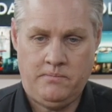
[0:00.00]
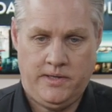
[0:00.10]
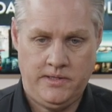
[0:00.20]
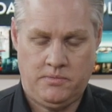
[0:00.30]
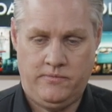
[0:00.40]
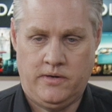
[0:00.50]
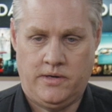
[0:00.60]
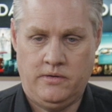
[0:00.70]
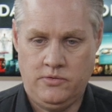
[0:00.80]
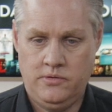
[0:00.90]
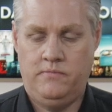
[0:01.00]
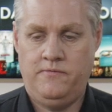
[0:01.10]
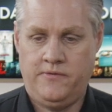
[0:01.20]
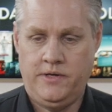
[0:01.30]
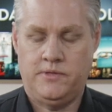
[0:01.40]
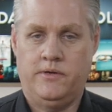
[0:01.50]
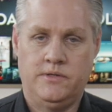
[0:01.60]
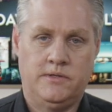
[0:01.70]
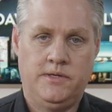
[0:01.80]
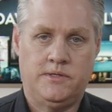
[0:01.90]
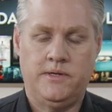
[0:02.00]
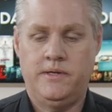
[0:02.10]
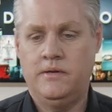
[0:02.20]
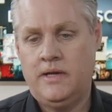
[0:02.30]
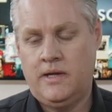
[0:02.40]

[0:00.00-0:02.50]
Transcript: means we've got a good finished version of 16,